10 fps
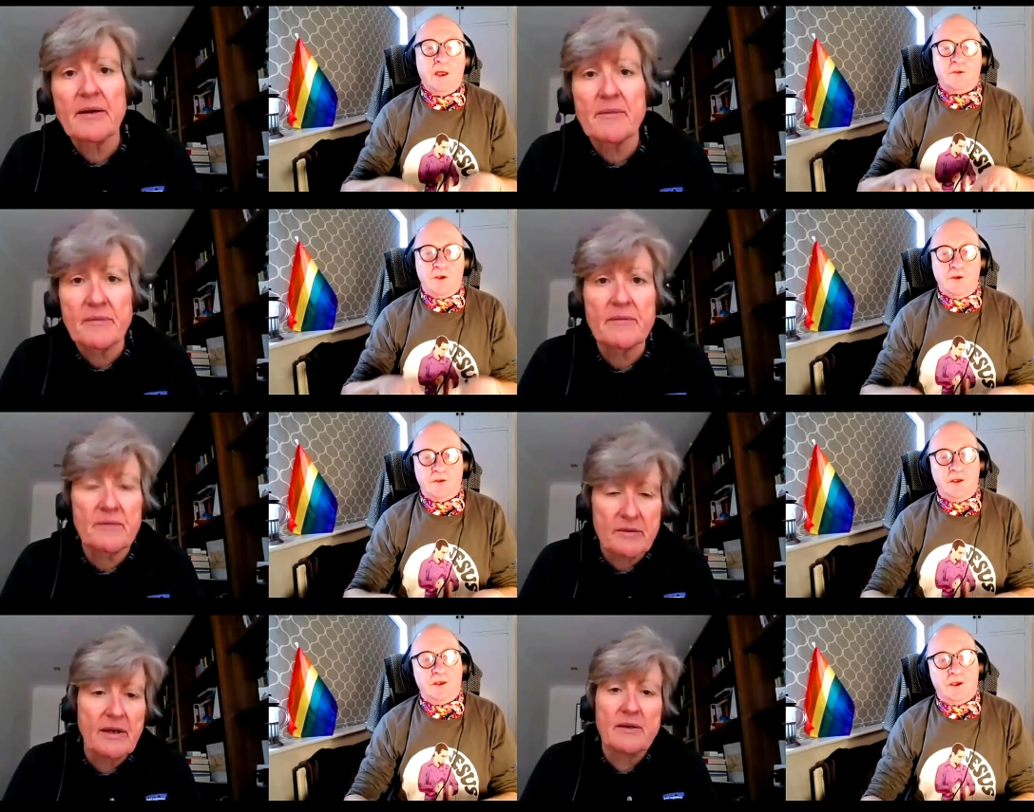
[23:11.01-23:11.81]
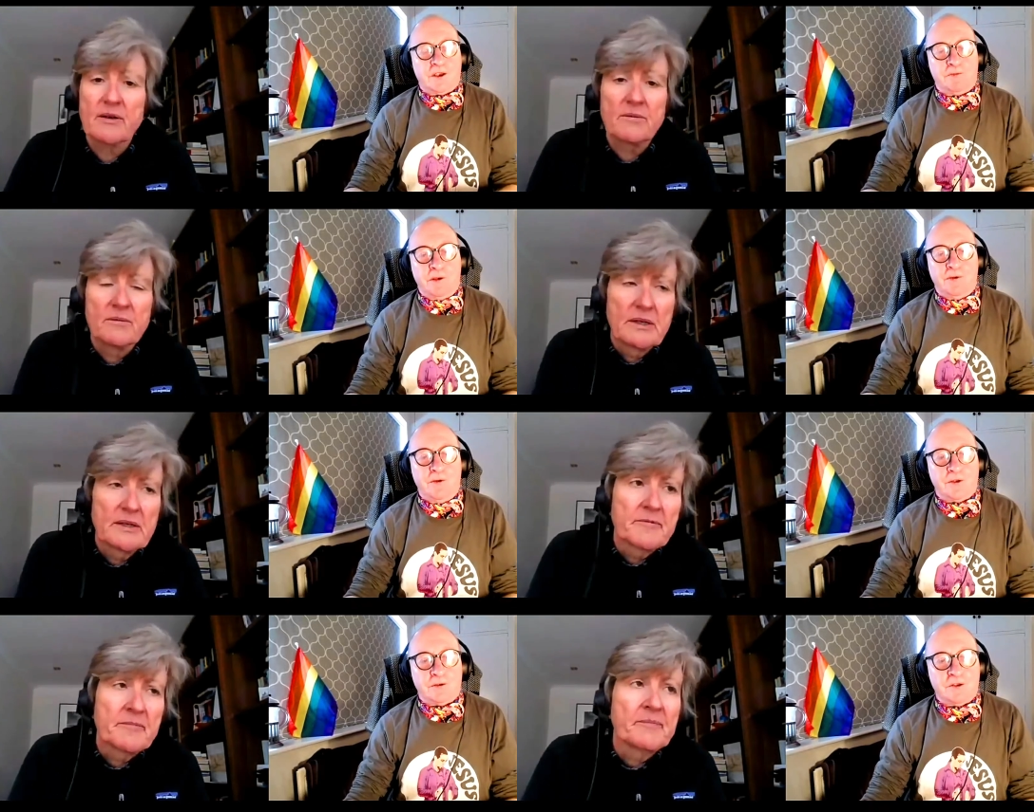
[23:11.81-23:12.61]
Speaker 1: Do you think no. the
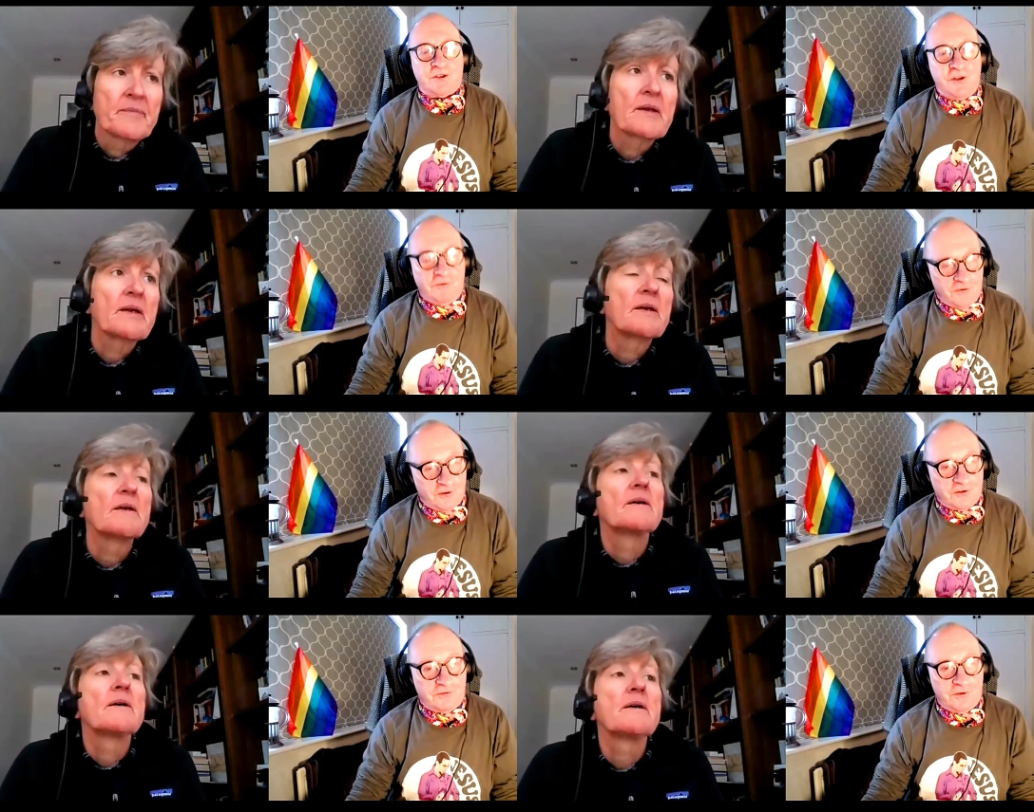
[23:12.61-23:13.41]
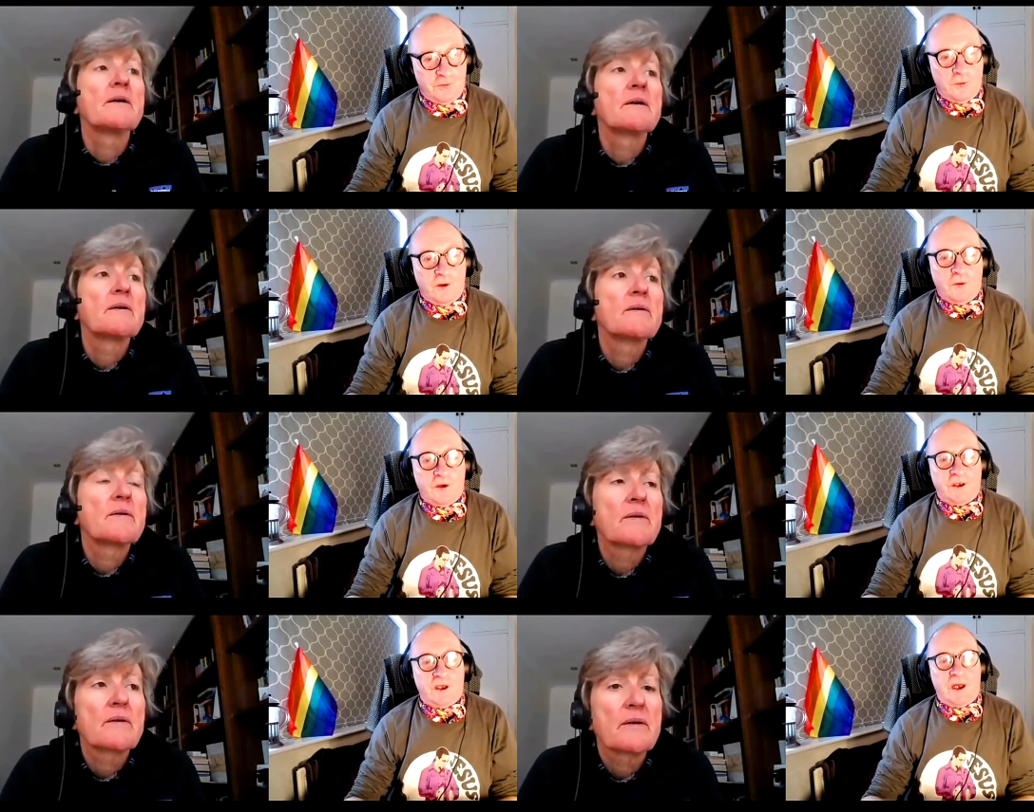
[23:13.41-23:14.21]
experience was different for
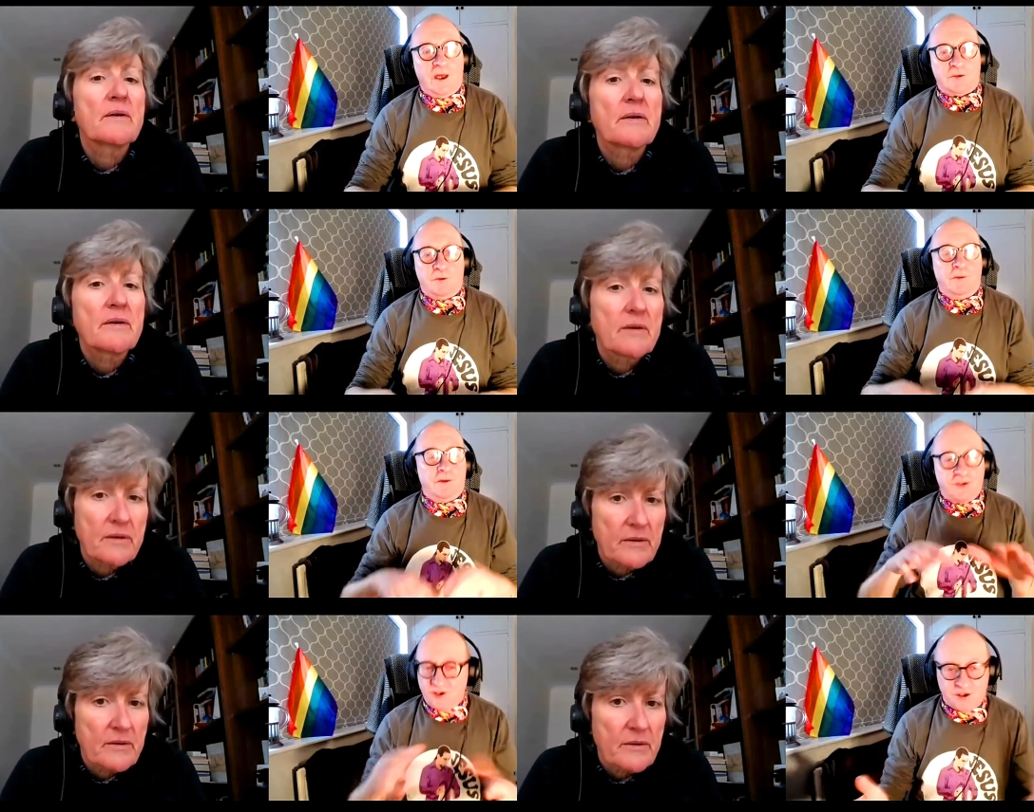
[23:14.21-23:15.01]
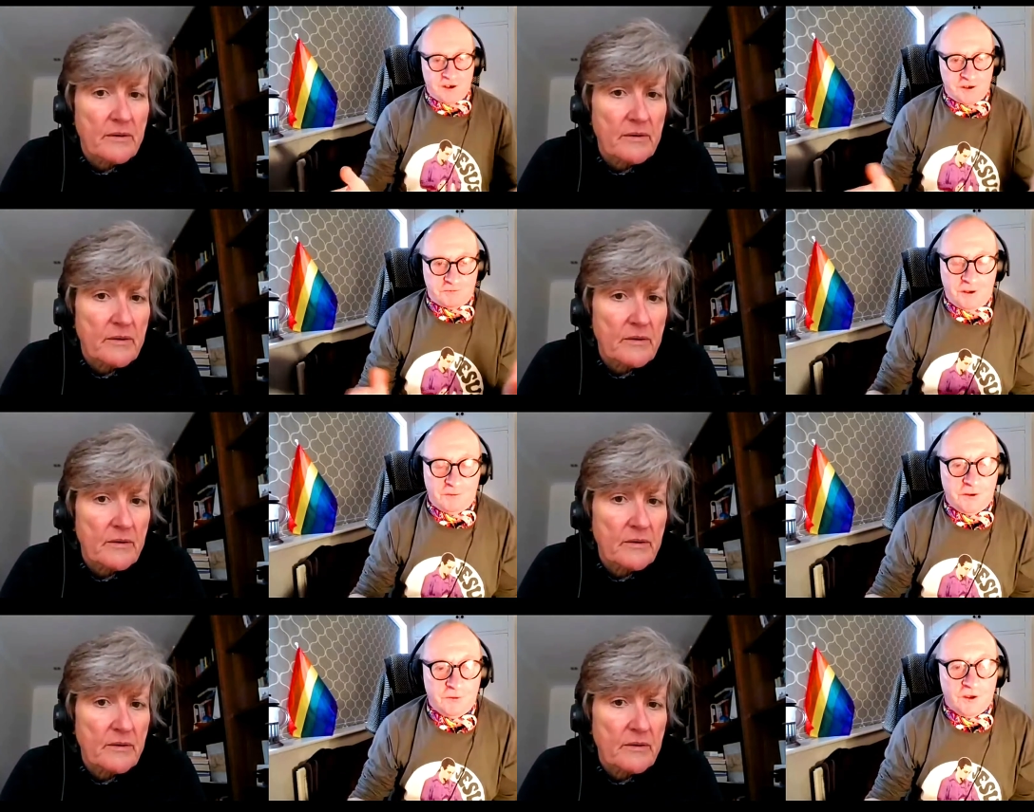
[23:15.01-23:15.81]
working class women, just as it
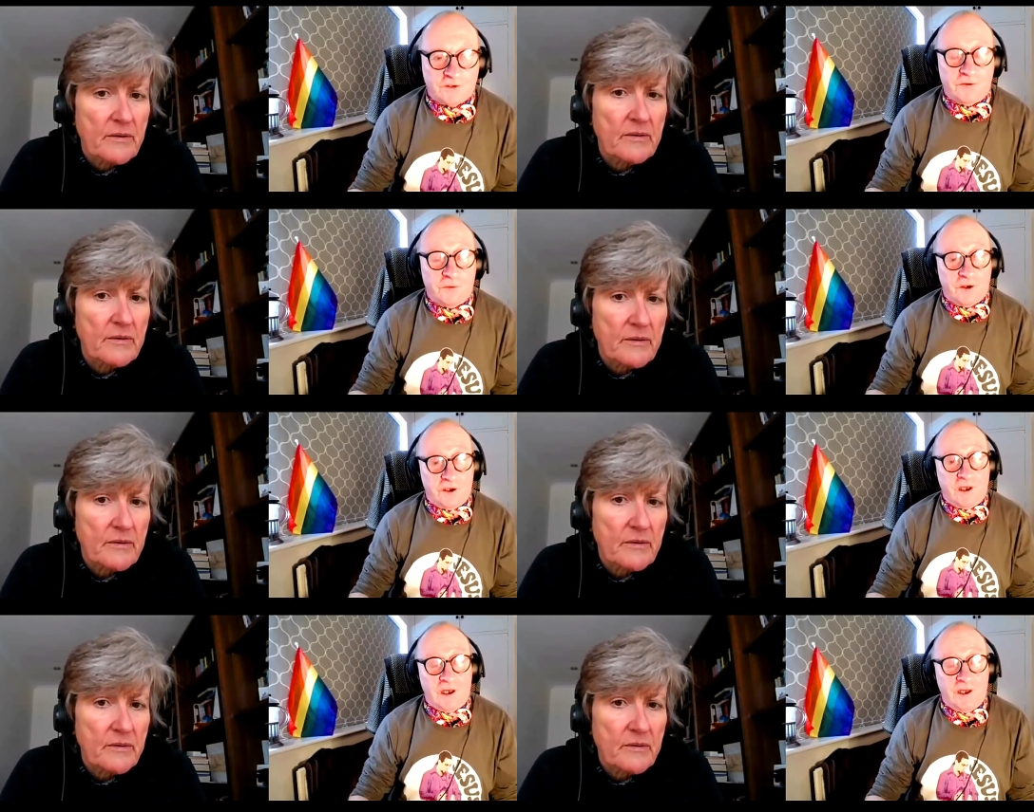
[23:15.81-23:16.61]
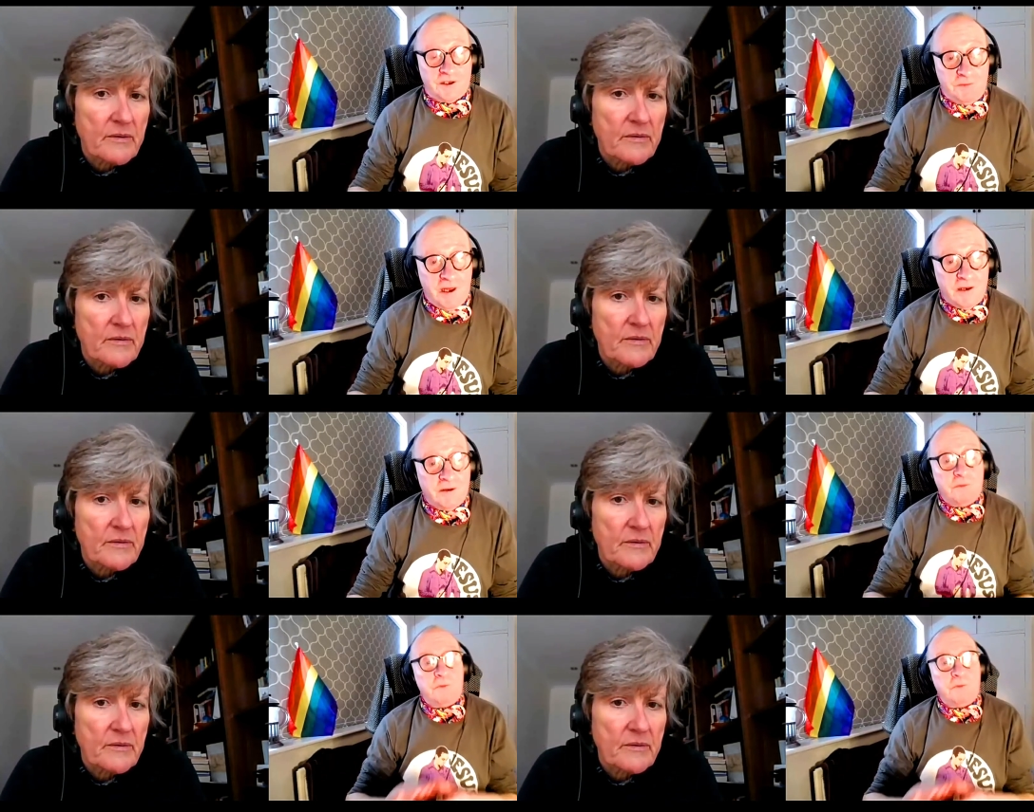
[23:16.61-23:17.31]
probably was for working class men?